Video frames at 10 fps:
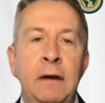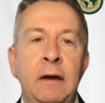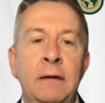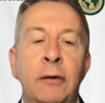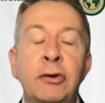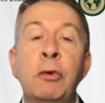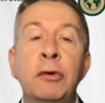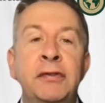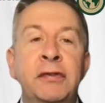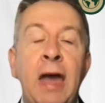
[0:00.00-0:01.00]
Now, I don't
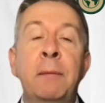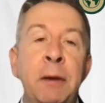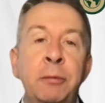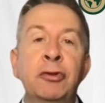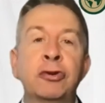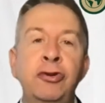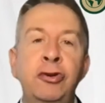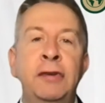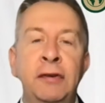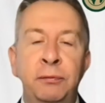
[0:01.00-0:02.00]
want to scare people. The good
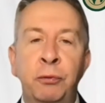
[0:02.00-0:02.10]
news is